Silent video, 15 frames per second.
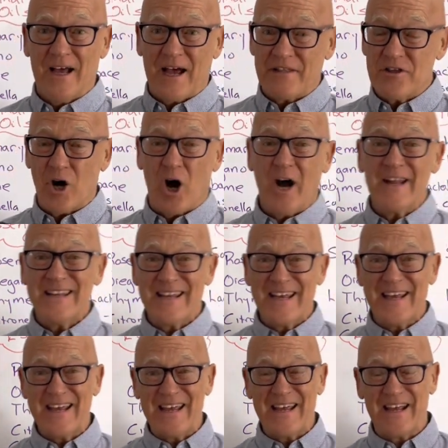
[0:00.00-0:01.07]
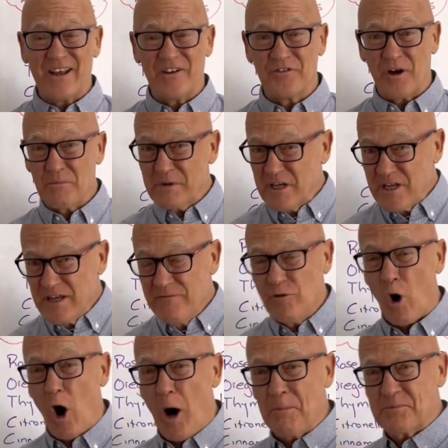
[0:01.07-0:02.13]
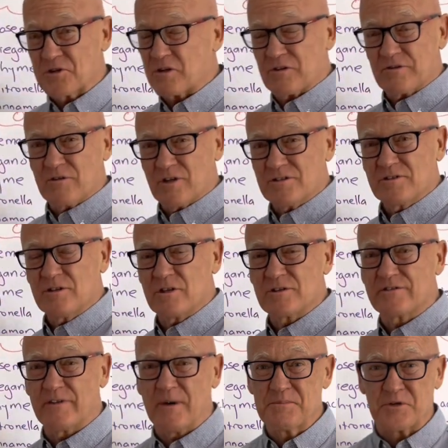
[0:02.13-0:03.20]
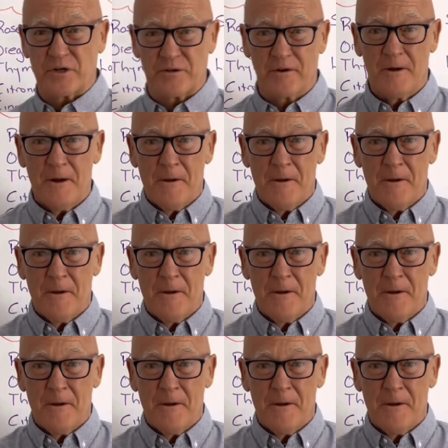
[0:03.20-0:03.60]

And the idea here is, I'm going to give you options, lots and lots of options.